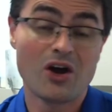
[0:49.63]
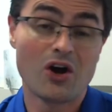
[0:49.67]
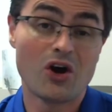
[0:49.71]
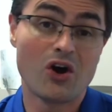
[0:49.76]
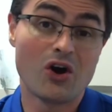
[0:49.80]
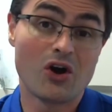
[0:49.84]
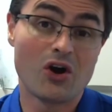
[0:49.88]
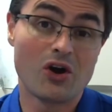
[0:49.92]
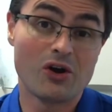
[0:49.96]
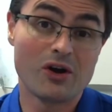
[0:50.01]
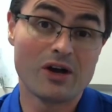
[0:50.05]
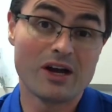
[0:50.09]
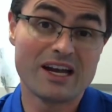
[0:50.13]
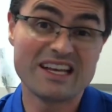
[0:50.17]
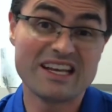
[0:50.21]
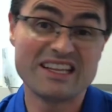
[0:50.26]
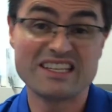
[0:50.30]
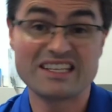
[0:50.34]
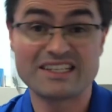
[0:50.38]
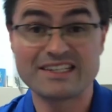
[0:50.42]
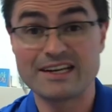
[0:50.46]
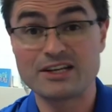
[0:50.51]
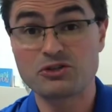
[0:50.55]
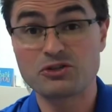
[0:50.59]
are in
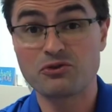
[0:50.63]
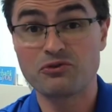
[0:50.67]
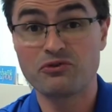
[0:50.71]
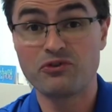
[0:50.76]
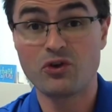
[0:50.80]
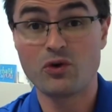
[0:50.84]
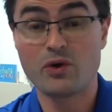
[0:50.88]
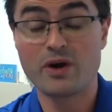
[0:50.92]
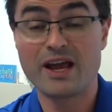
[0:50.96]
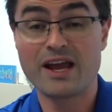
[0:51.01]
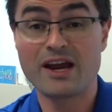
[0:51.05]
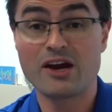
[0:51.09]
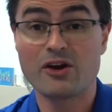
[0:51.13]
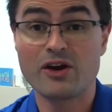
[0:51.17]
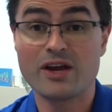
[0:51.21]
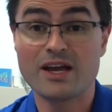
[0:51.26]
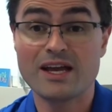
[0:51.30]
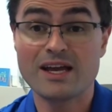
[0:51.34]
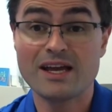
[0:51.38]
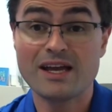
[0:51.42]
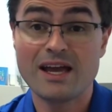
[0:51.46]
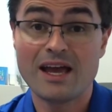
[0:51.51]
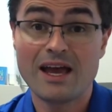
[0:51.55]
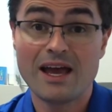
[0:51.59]
the Central Florida
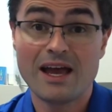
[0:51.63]
area.